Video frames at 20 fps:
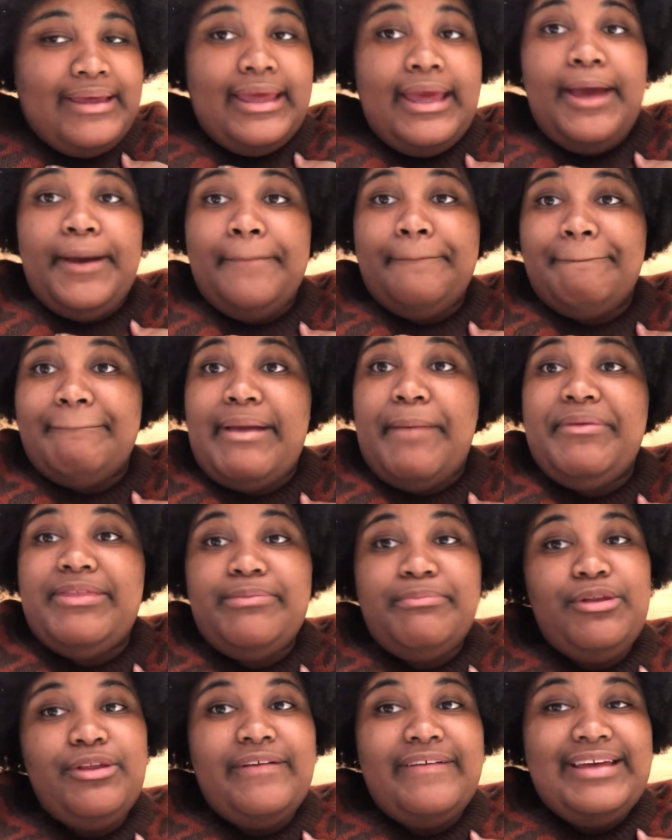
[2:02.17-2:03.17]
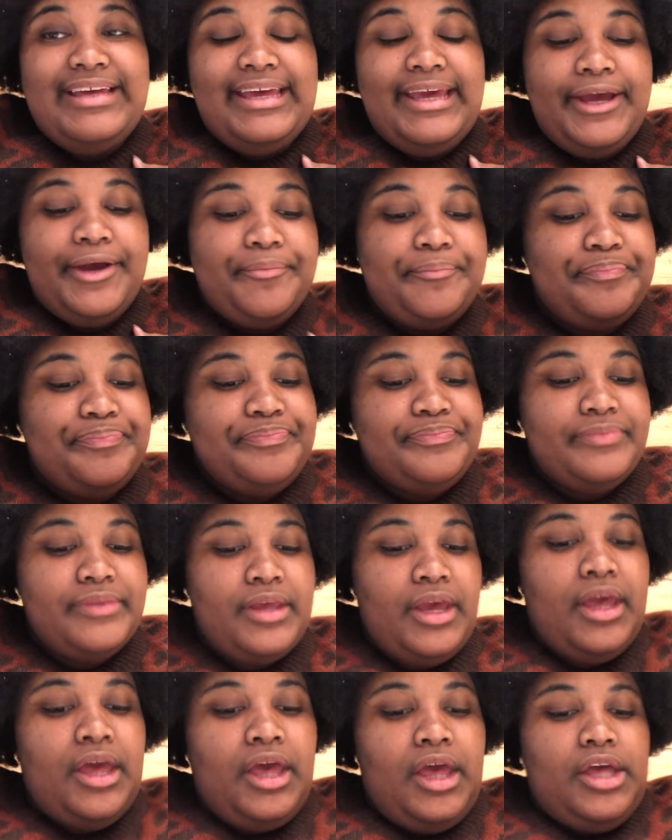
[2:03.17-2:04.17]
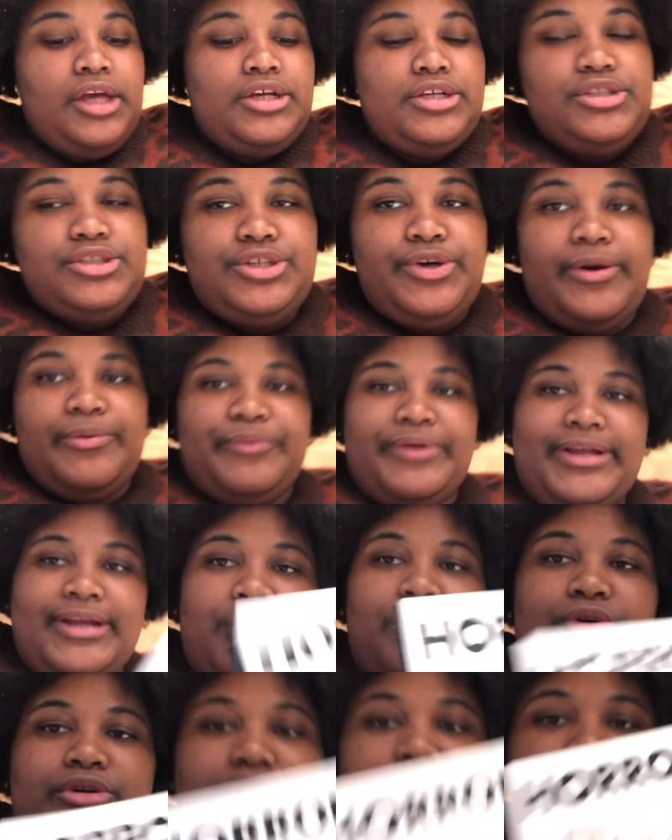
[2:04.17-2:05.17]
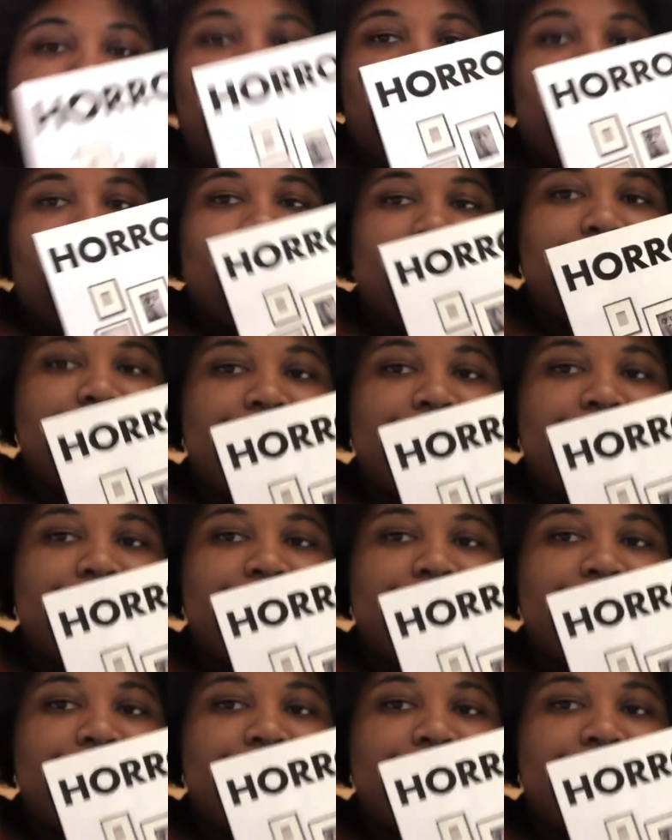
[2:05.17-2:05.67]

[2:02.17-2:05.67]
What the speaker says: in the middle of IKEA. So I'm reading Horrorstör.